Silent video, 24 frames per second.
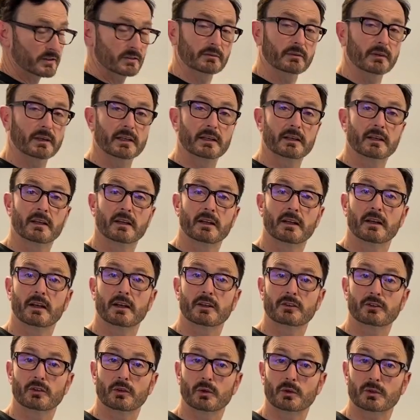to it
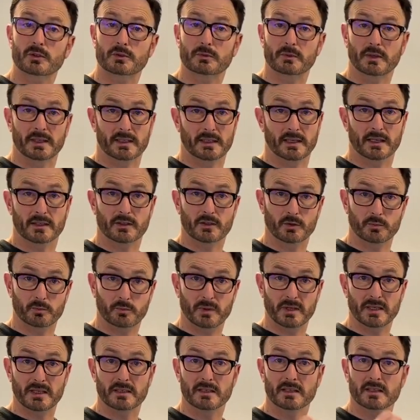and talk to it. It could
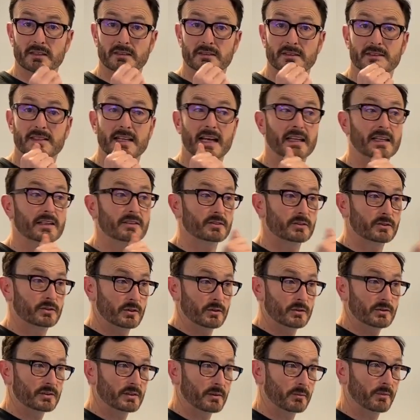be to tell it to do
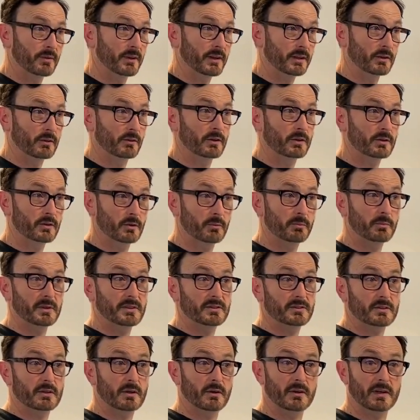something, or it could be
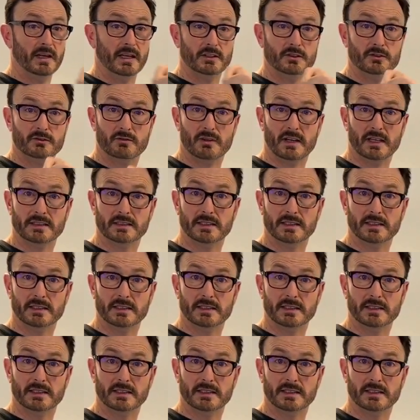to go and extract